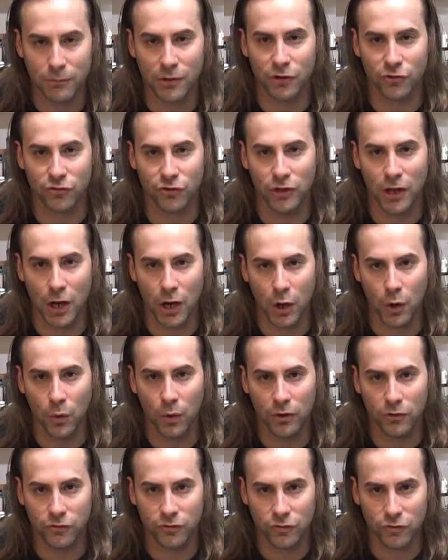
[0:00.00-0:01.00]
There's
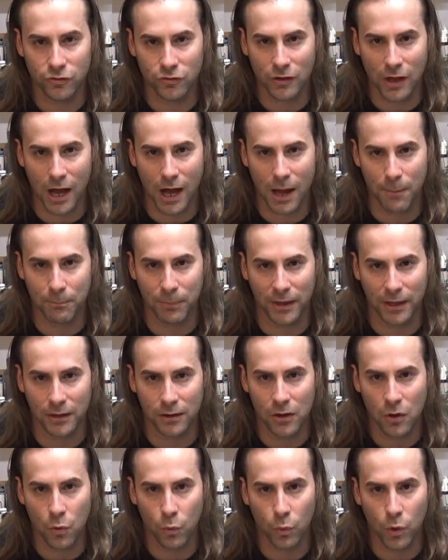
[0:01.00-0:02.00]
no
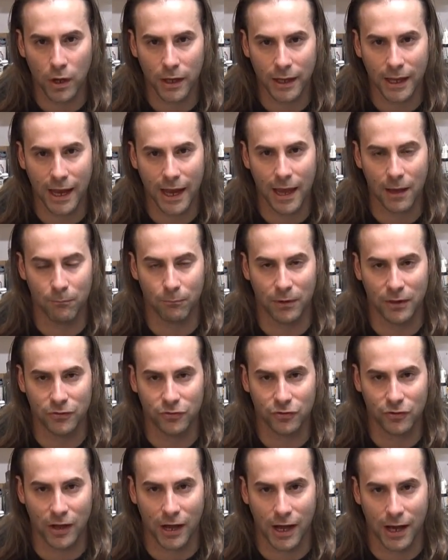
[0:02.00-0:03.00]
stopping what can't be
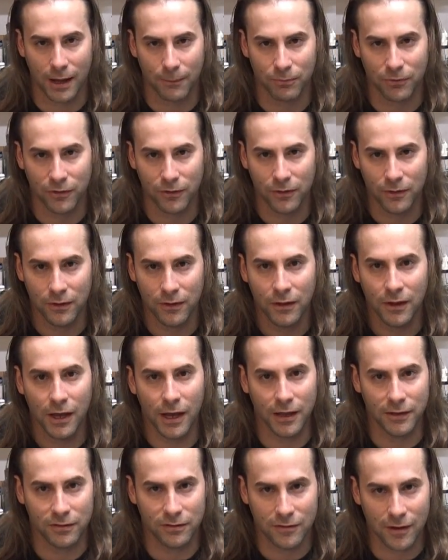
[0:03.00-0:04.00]
stopped.
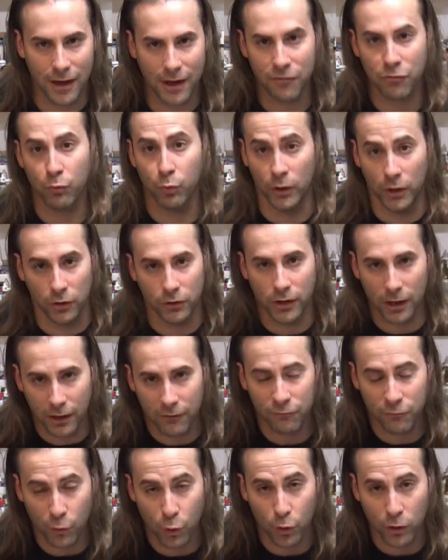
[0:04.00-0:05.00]
And death will
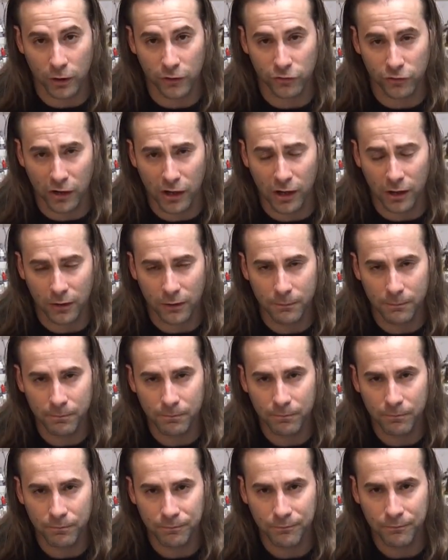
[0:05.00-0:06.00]
come for us all.
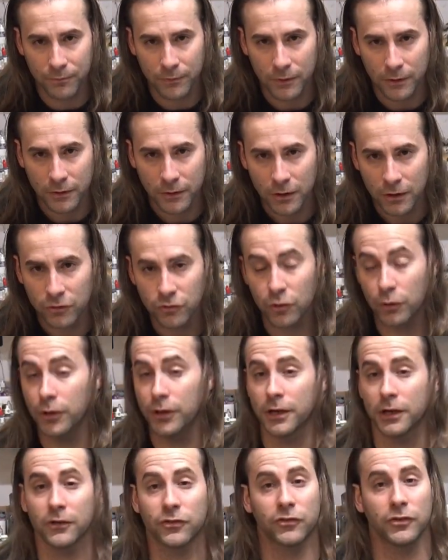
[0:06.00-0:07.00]
So are you
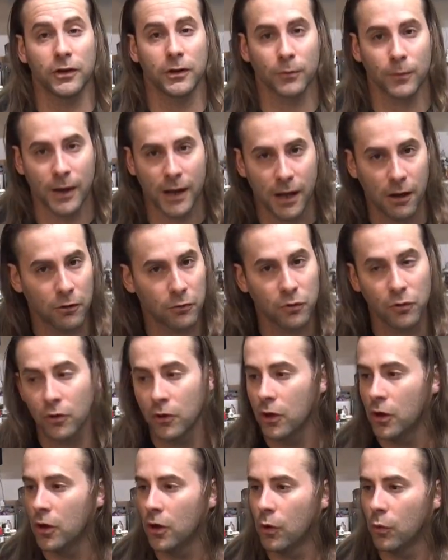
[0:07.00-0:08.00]
going to sit around
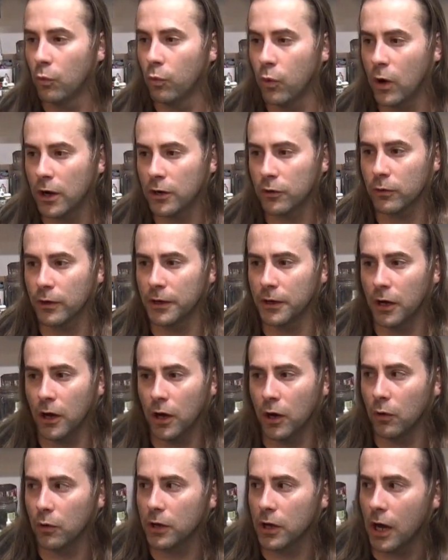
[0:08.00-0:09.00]
wondering,
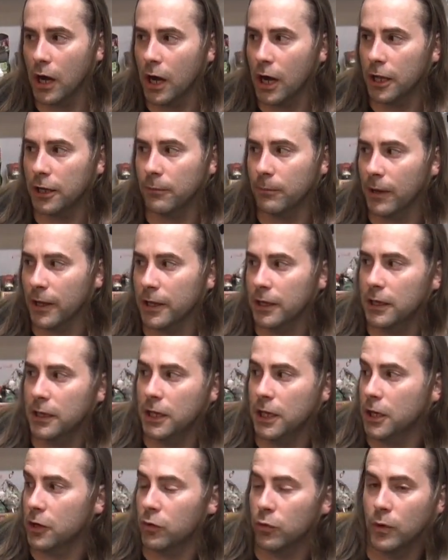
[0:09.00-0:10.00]
oh God, am I going to
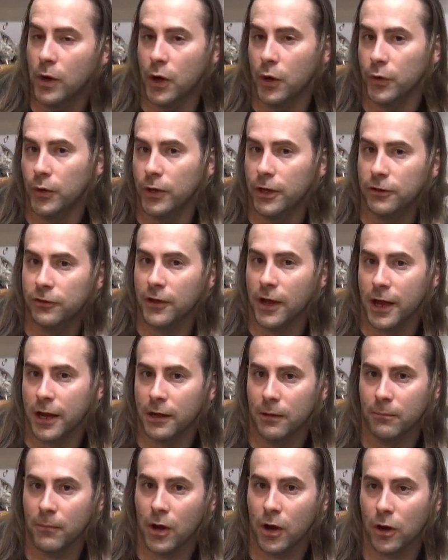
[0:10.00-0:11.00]
get corona and die
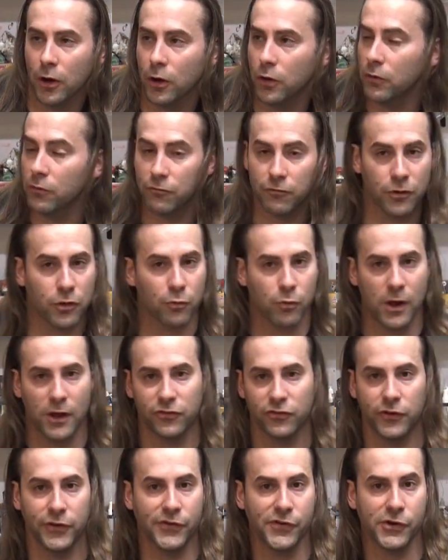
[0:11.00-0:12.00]
tomorrow for the
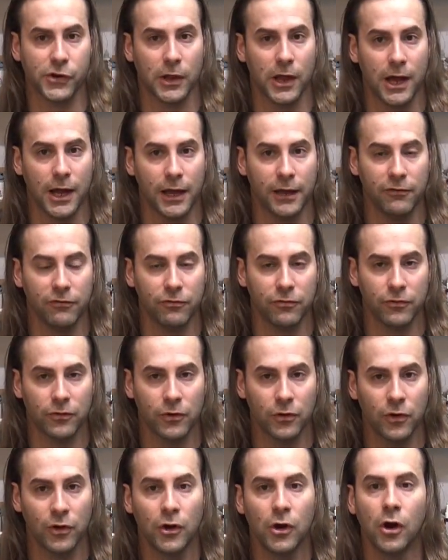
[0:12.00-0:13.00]
rest of your life?
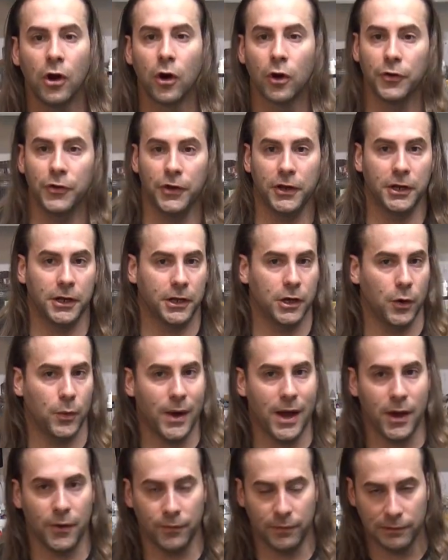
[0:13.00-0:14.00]
Or are you going to go
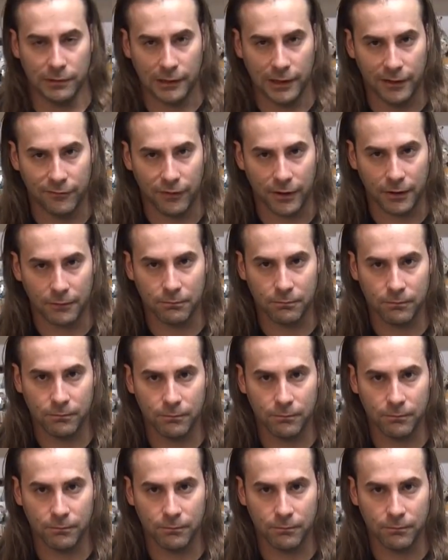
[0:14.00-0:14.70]
out and live it?